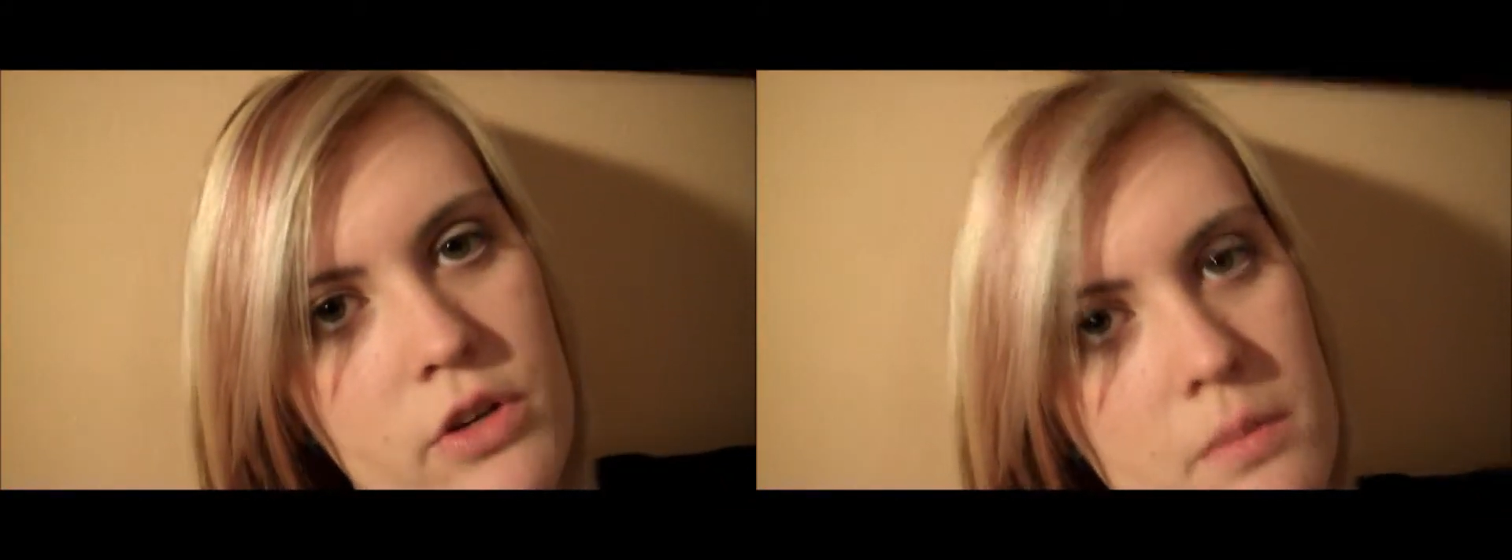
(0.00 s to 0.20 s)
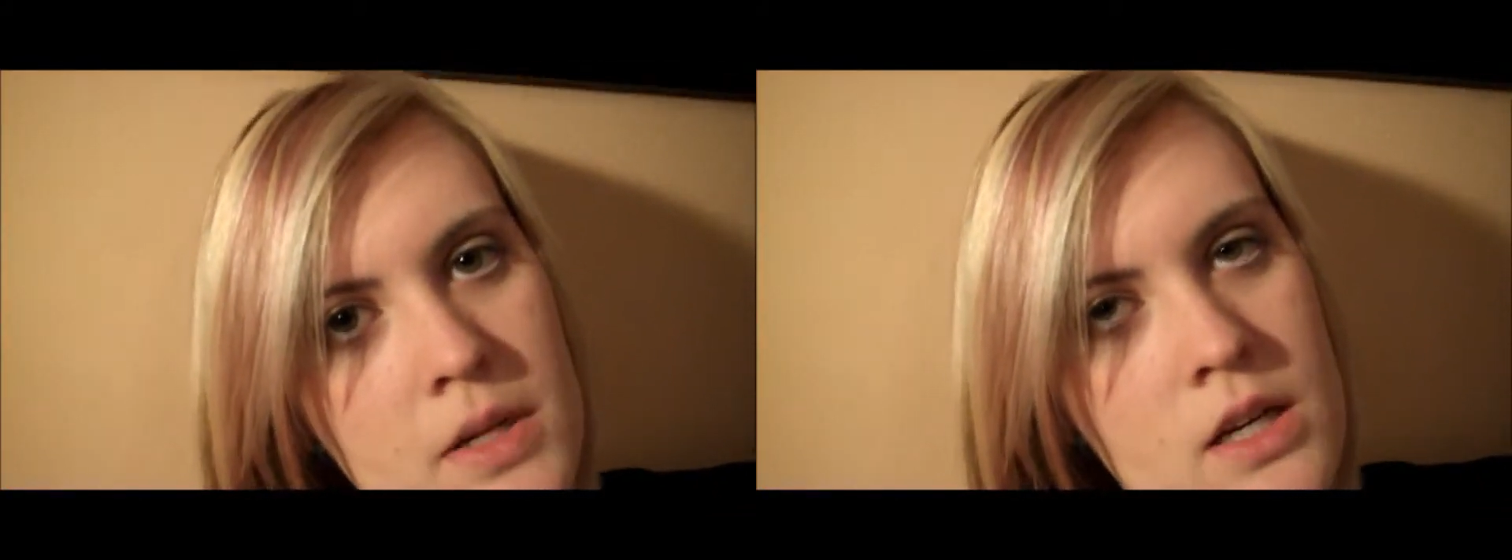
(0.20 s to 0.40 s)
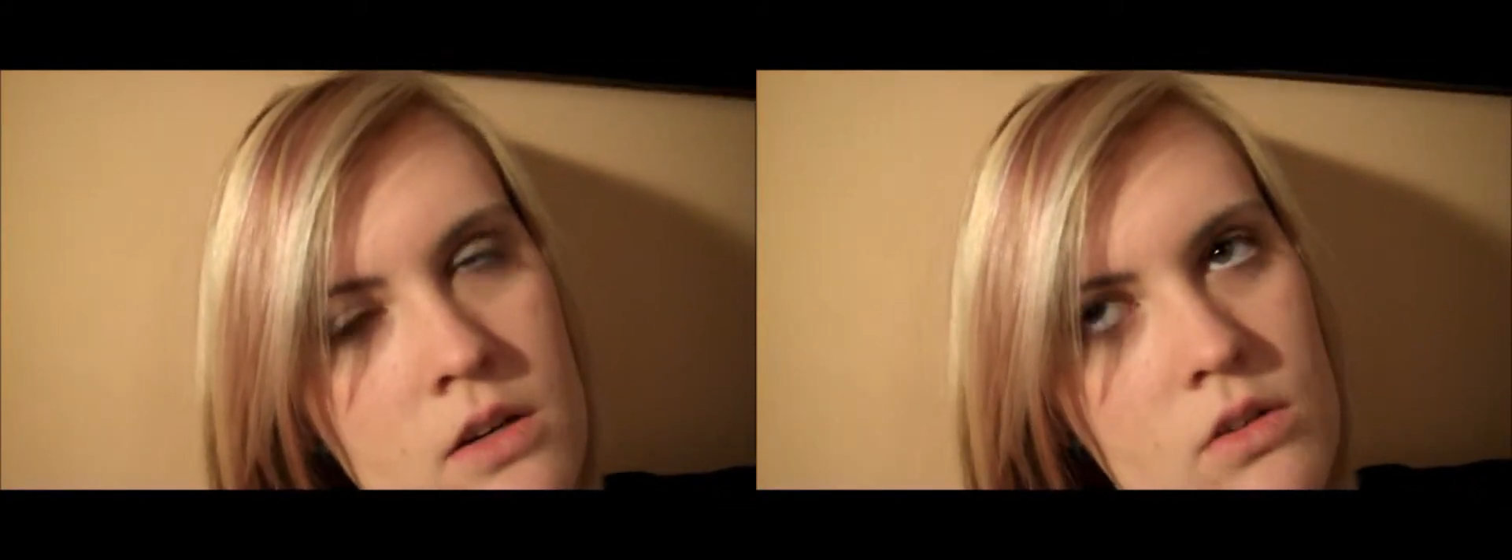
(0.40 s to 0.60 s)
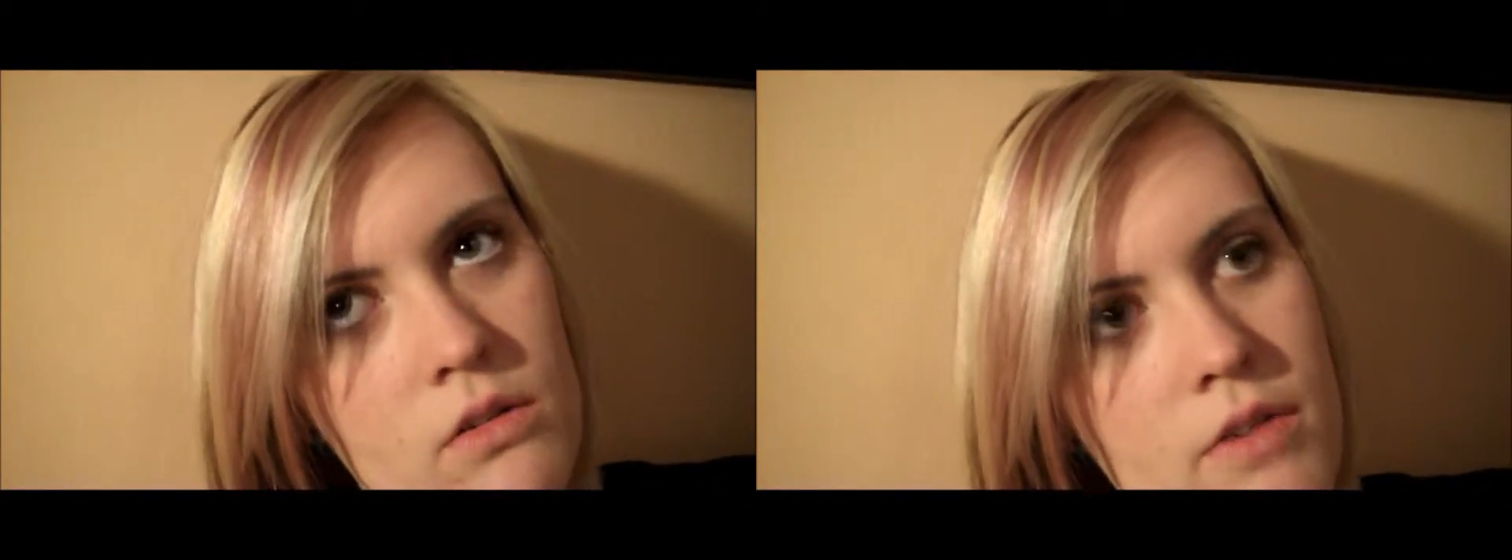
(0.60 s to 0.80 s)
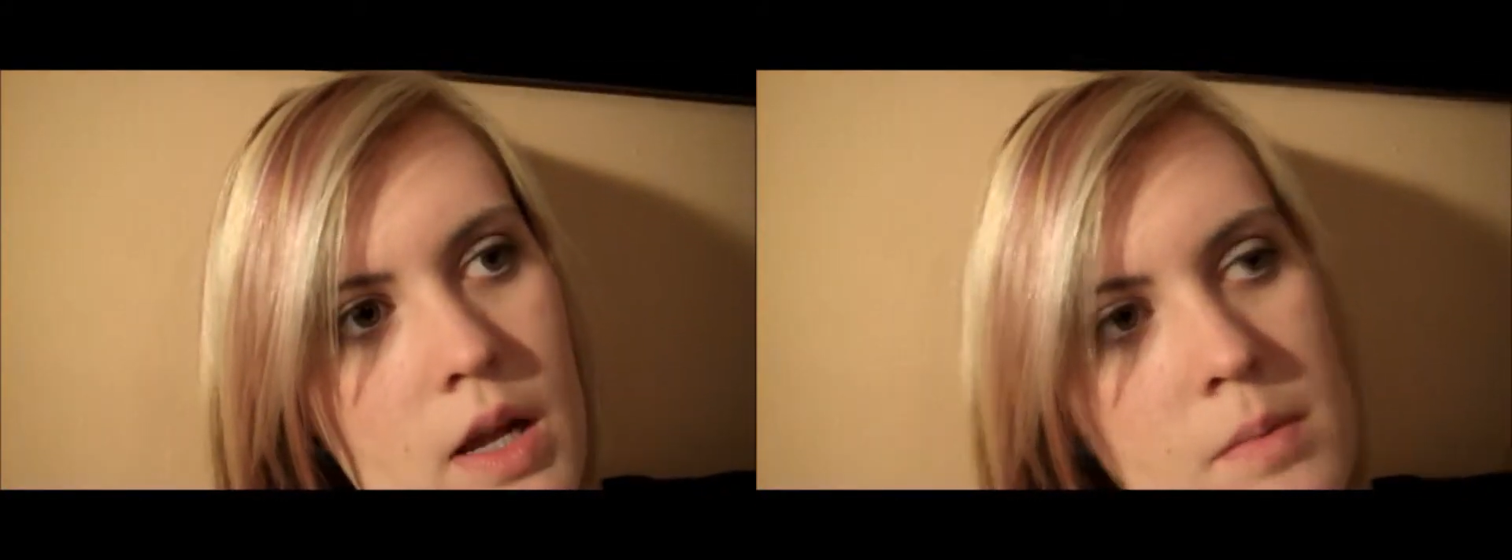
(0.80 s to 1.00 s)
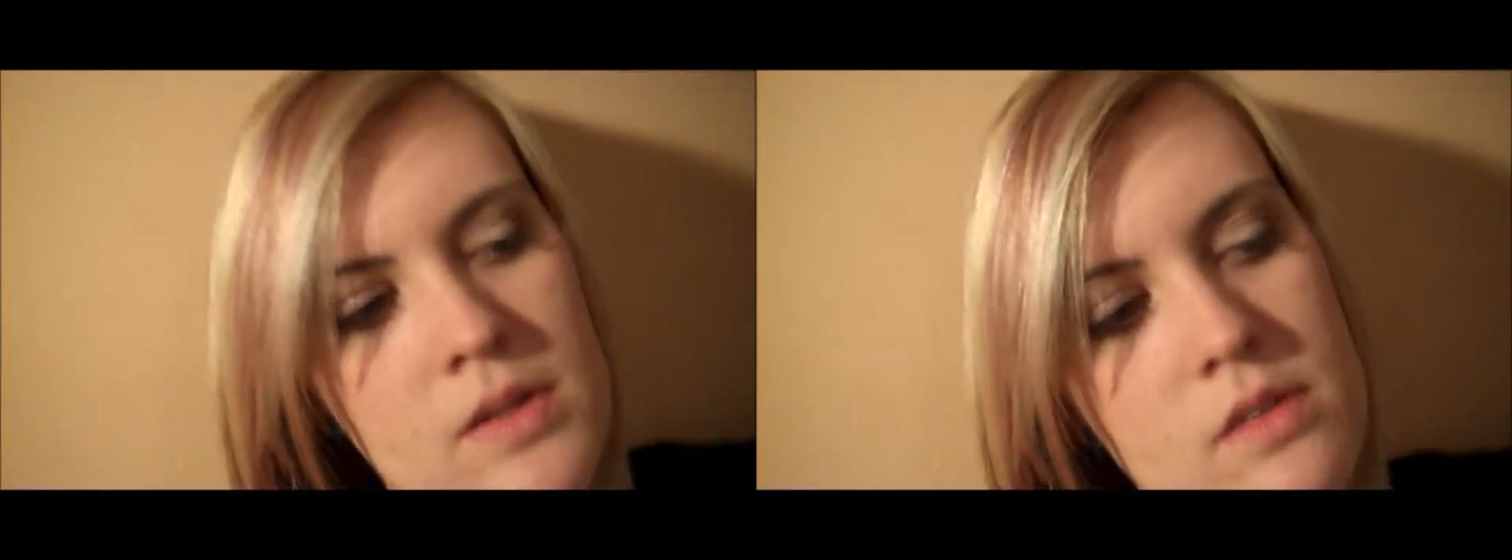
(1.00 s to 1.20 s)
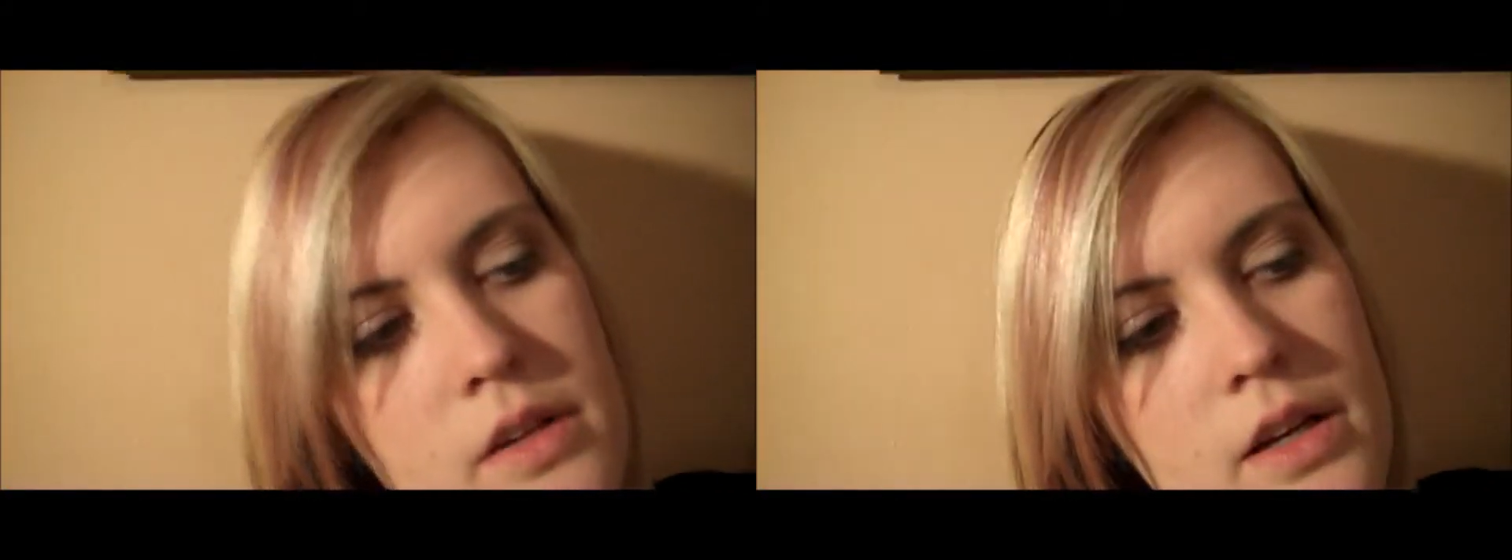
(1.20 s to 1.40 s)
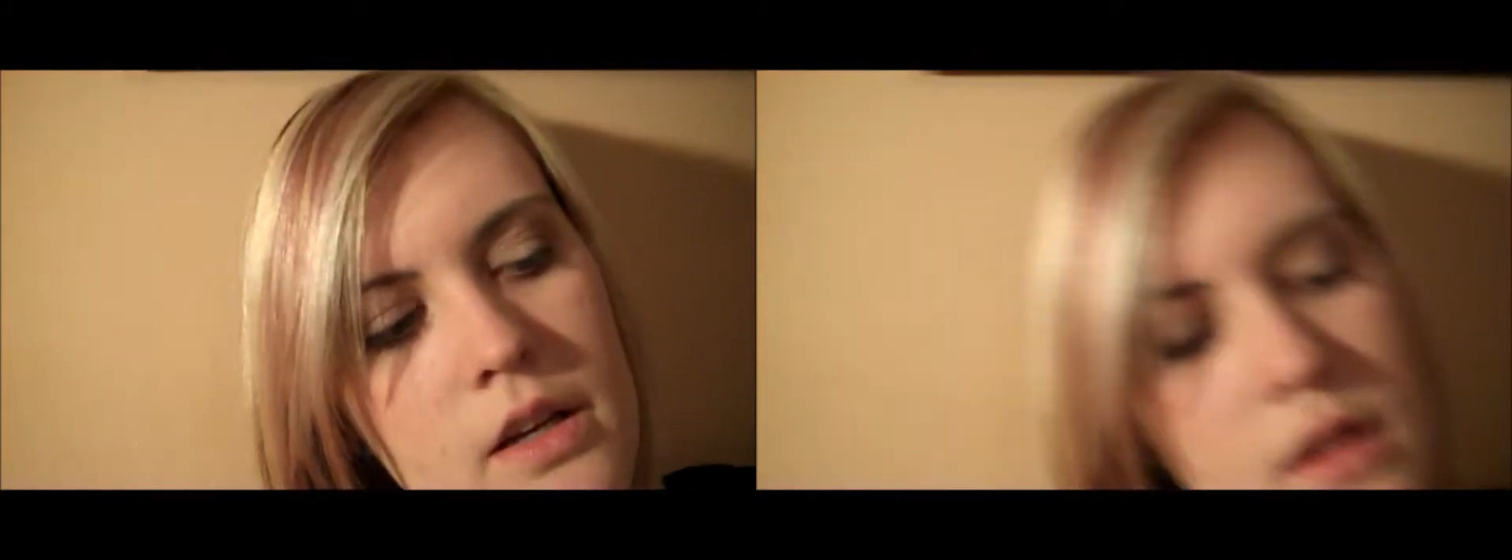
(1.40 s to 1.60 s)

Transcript: treatment or vitamin C